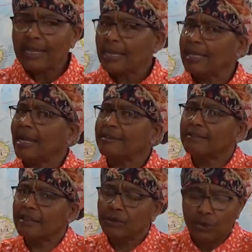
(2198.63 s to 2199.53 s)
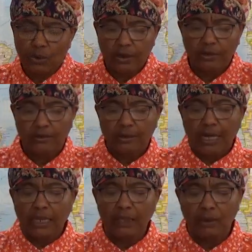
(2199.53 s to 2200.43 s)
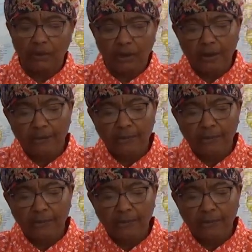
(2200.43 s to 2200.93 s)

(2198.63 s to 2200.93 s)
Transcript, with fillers: Can I say, daughters, hallelujah?